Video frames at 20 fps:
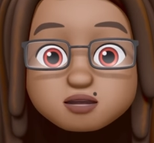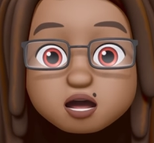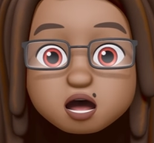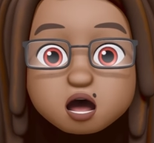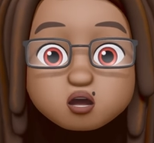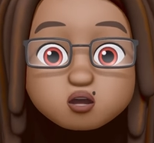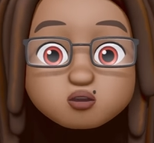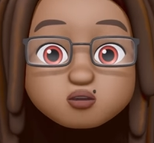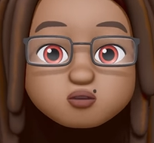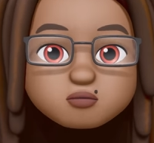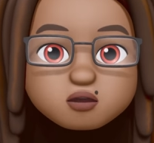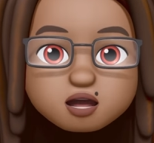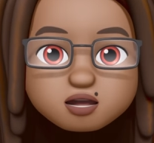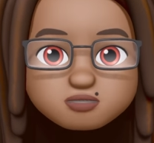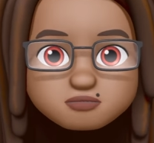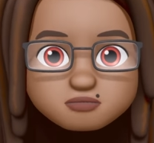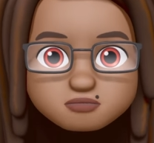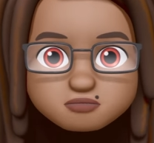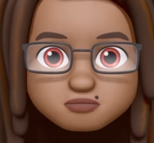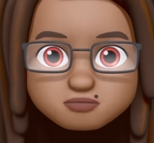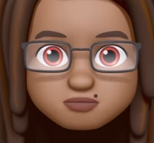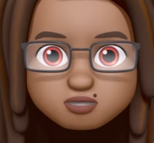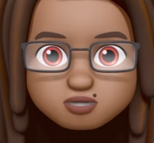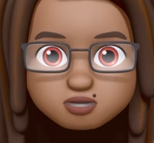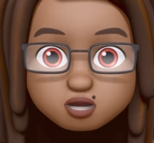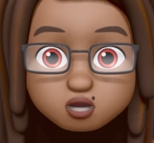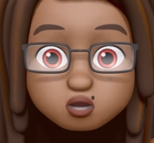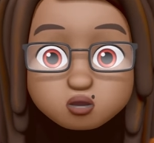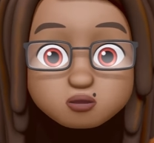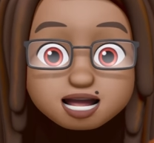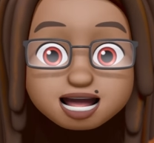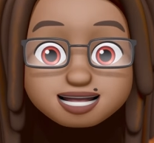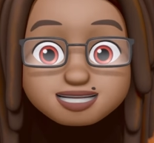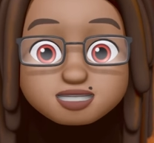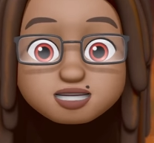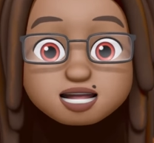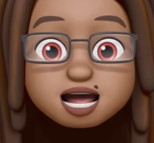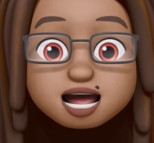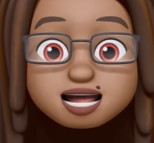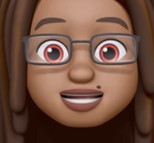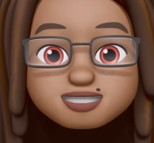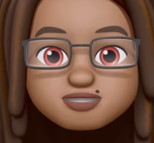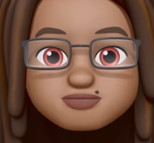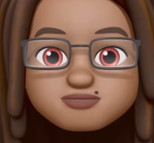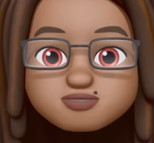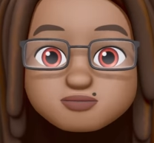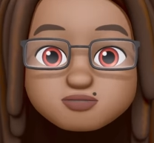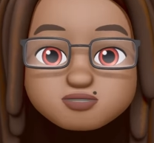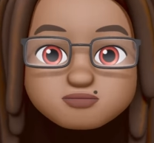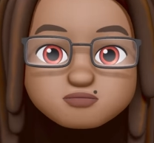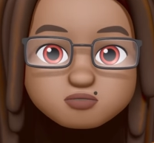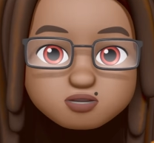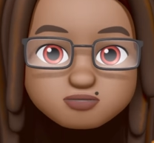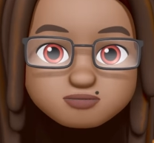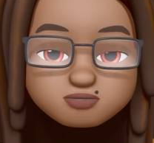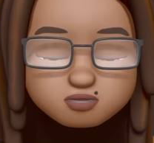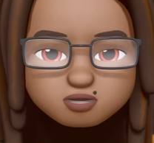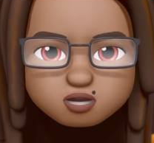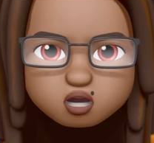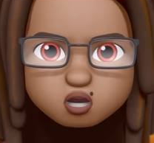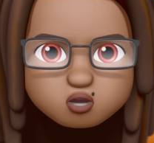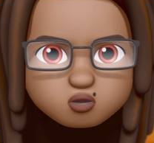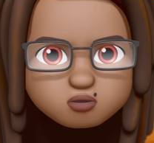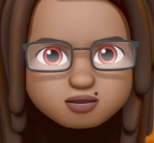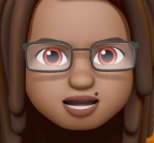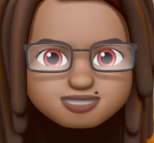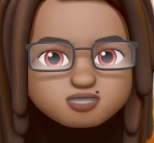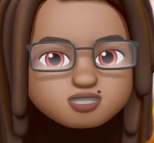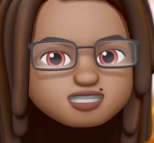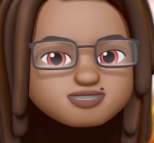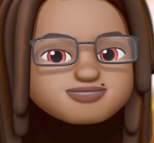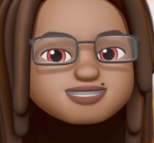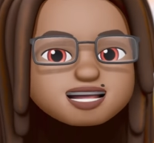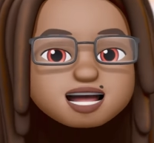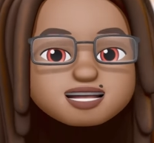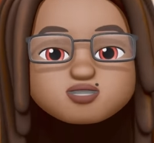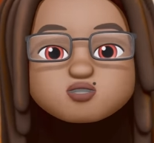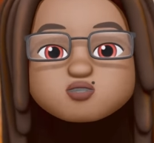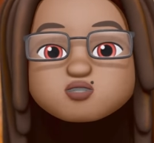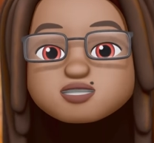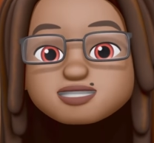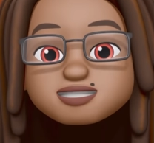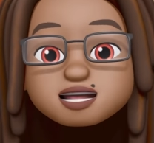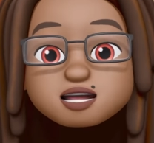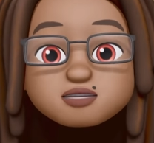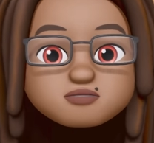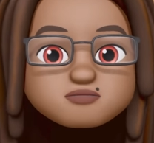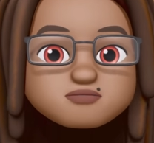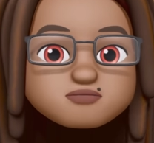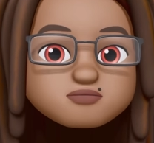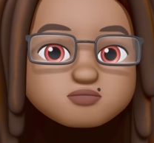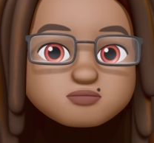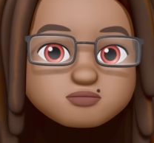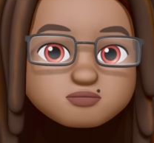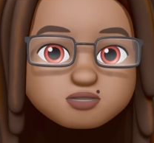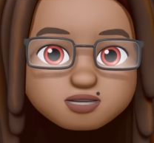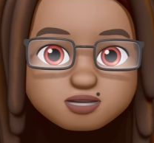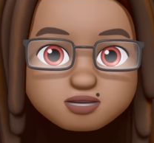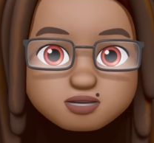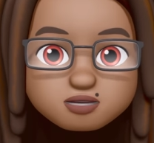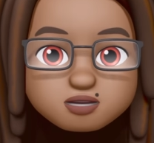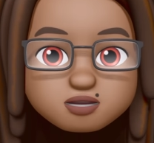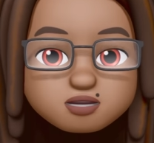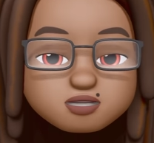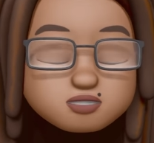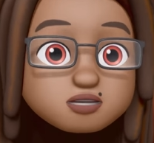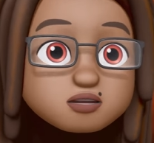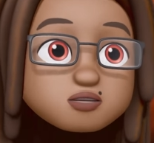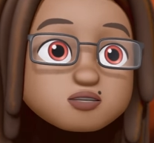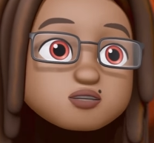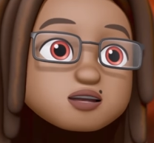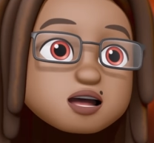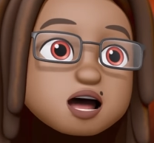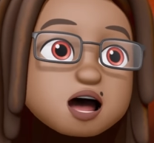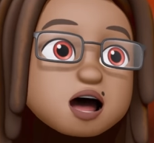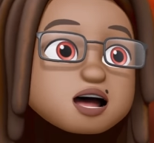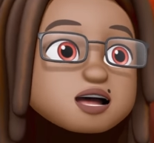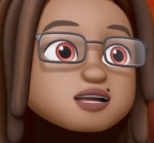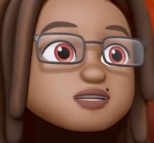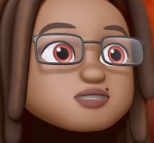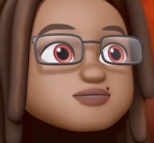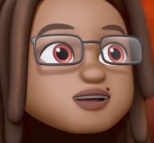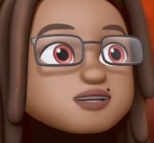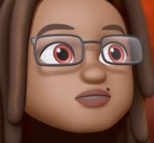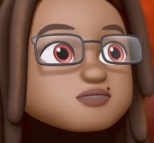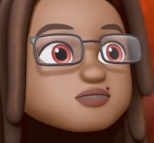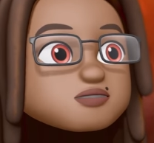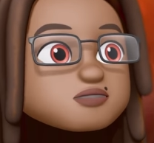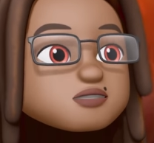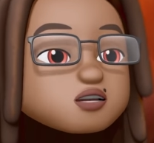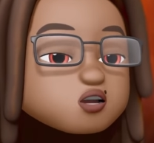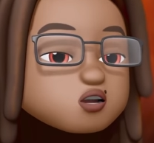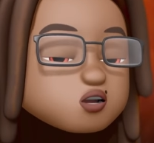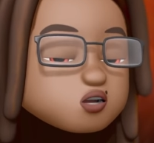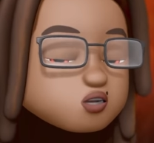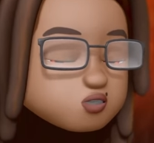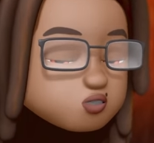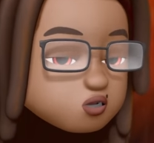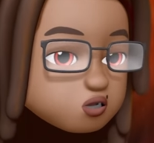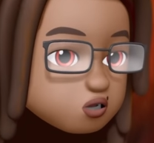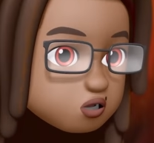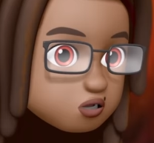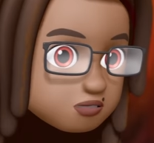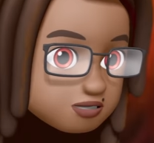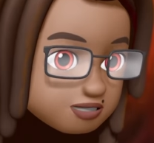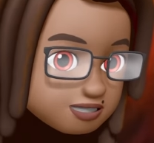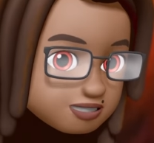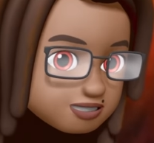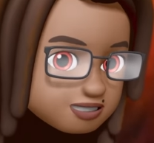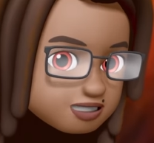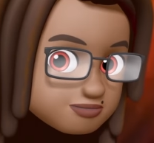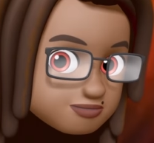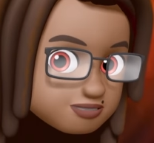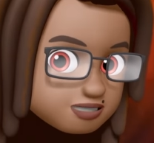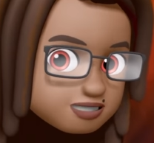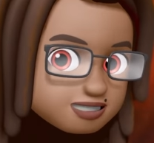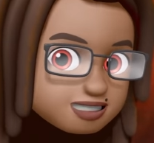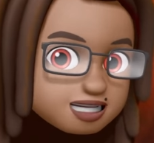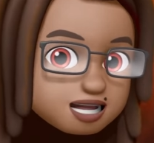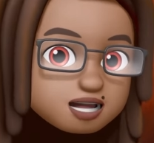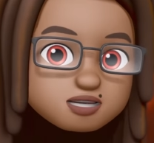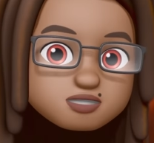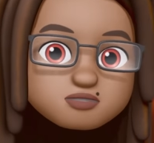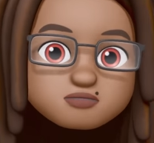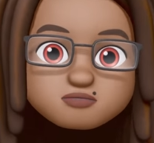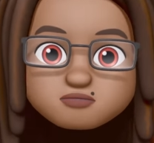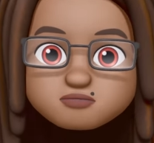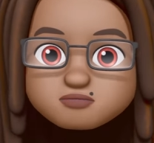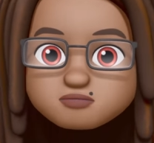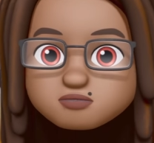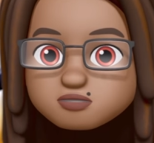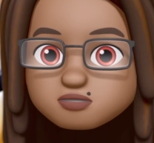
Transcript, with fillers: Are you the one? You cannot hide it from me forever. You cannot even hide yourself from me, not on the highest mountain, nor in the deepest cave.